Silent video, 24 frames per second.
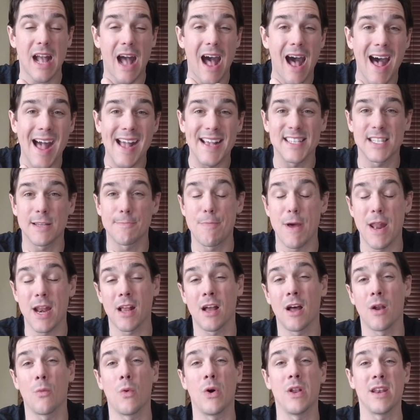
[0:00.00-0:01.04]
highs, depending
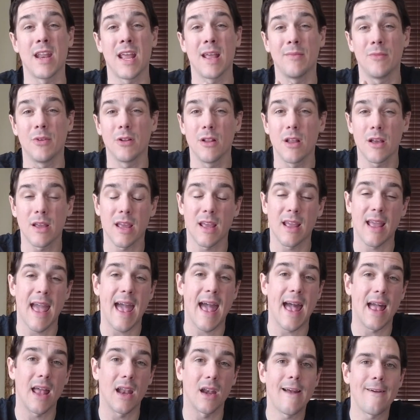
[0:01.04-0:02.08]
on what name you're looking
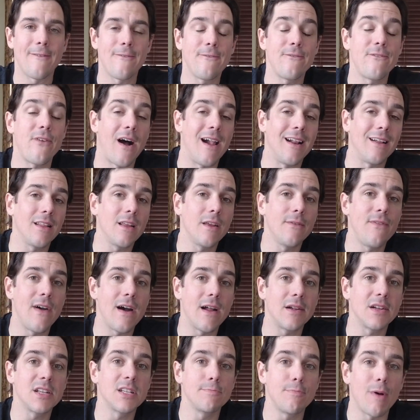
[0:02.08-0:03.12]
at, have finally
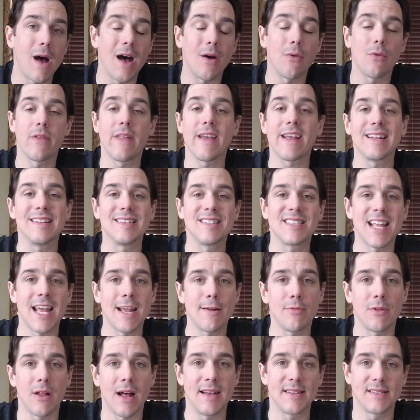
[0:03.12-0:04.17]
found a spot where they can
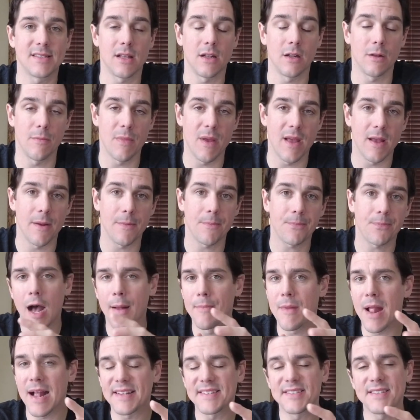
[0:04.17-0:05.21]
stabilize a little bit. I'm
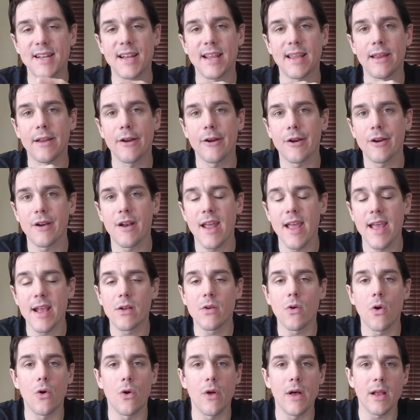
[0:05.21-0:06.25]
not sitting here today
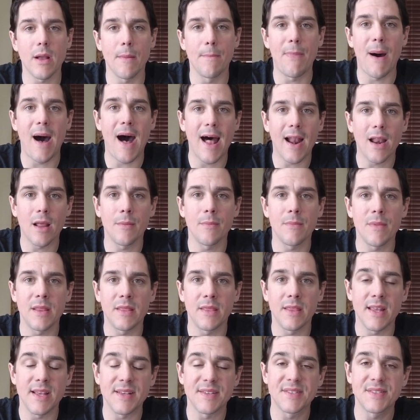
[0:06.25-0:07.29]
calling a bottom in
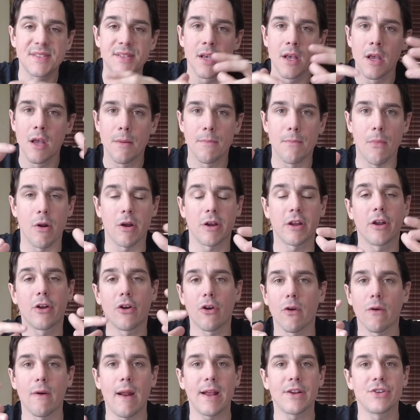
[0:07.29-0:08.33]
this market
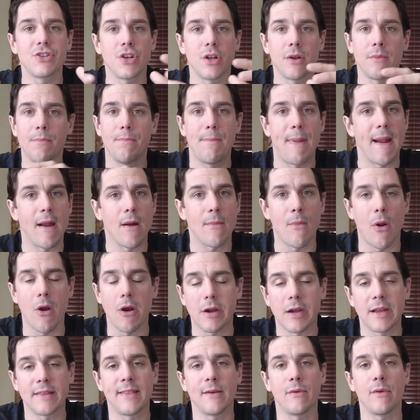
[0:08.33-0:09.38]
correction bear
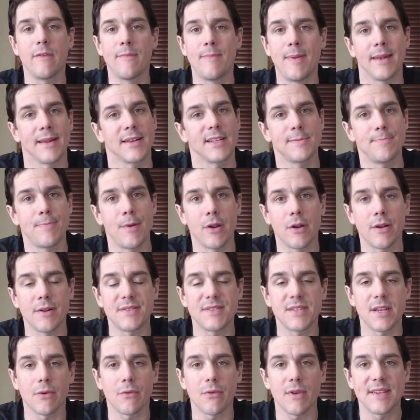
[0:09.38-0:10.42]
market that we've been
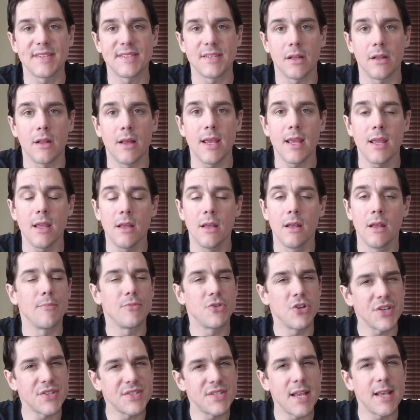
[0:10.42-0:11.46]
experiencing recently. I'm
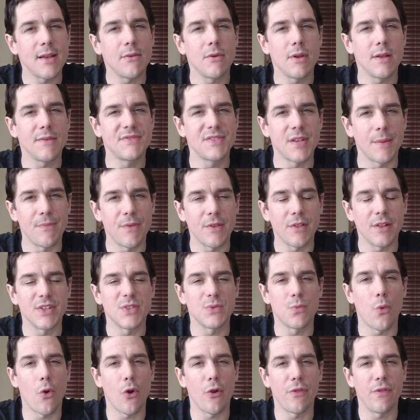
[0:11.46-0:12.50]
just saying we have something that's
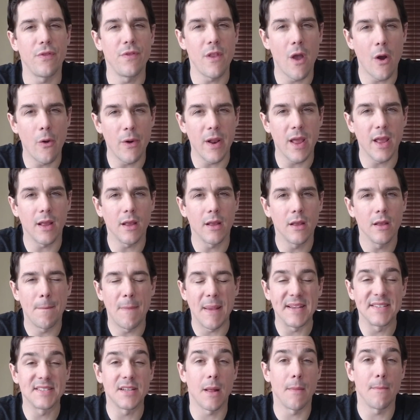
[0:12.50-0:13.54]
worth noting
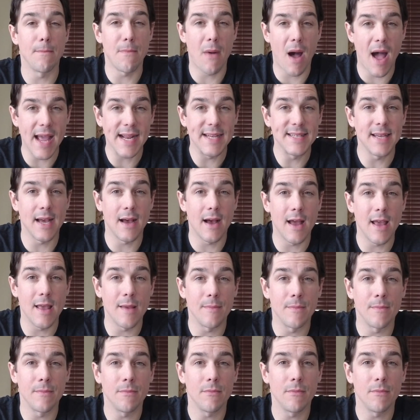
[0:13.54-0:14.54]
based on my time